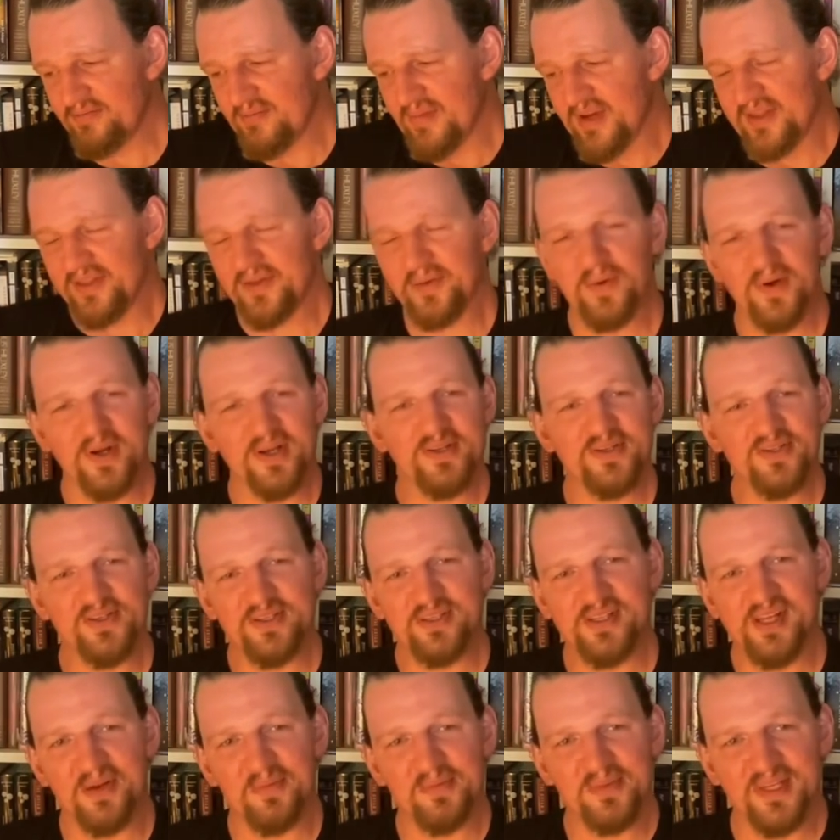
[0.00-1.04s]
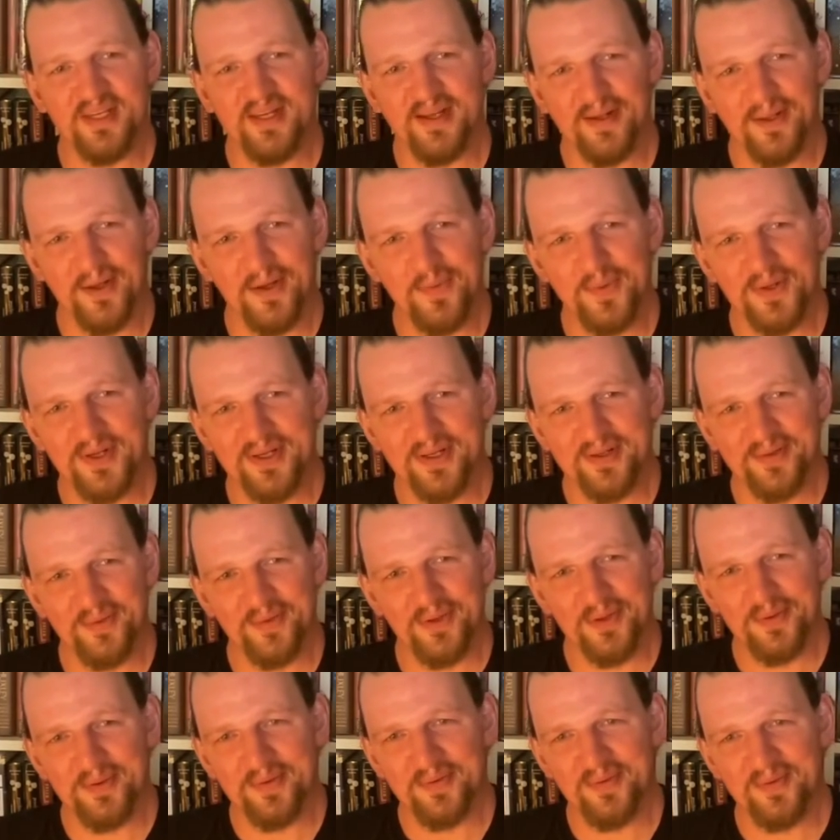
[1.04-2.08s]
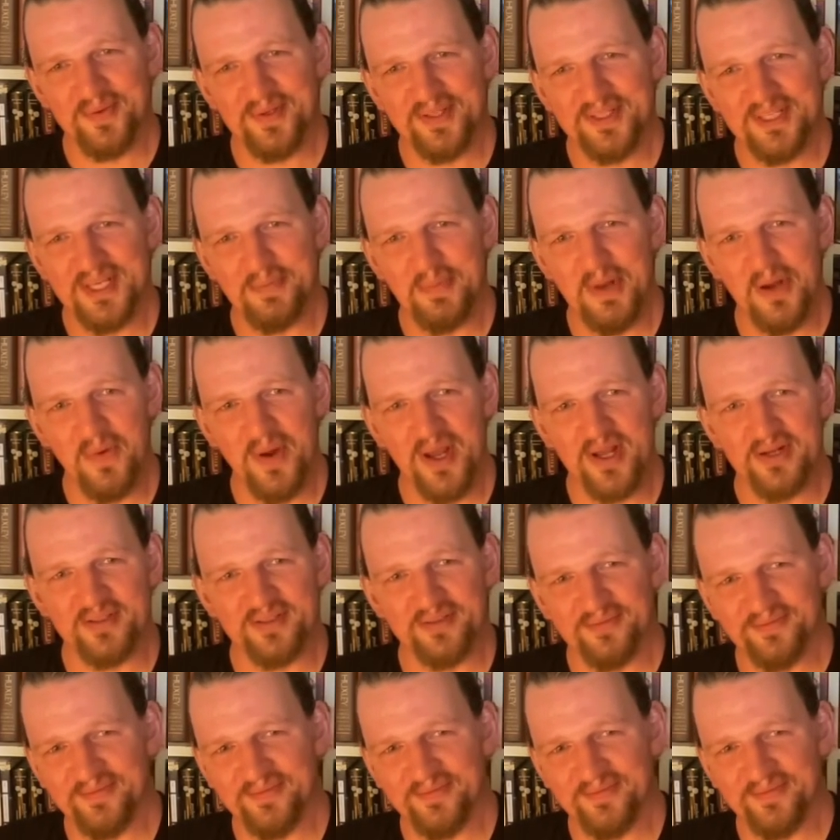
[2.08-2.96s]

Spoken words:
otherwise, just come say hello when you see me around.